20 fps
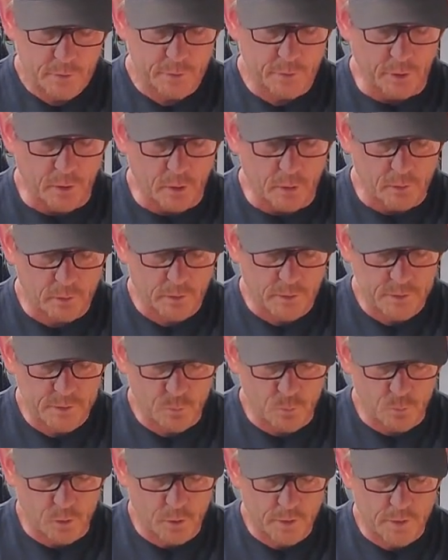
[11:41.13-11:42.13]
you know,
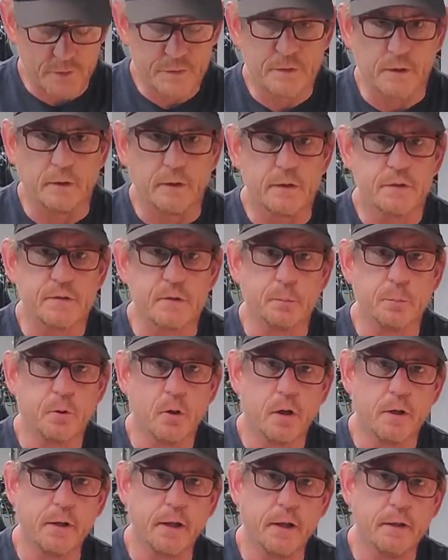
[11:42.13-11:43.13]
each one is the
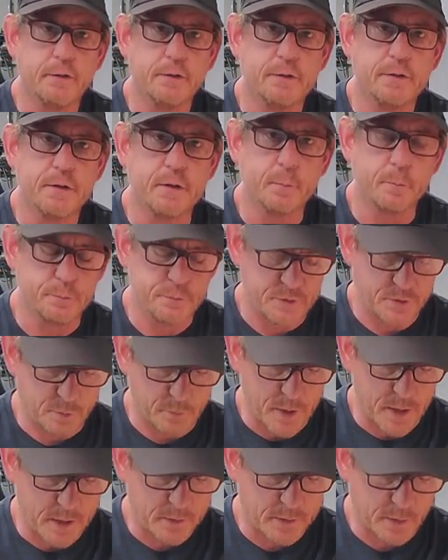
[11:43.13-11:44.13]
plug-in to the
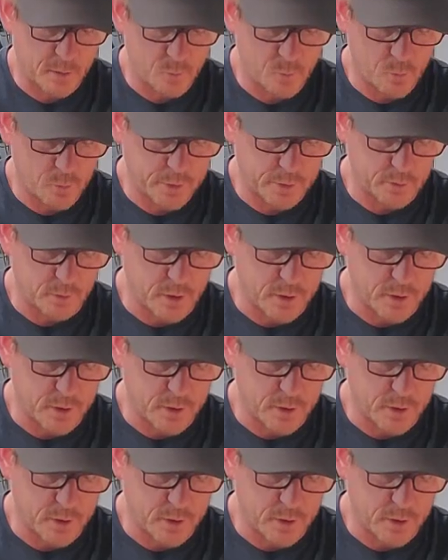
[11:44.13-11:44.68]
back of that warning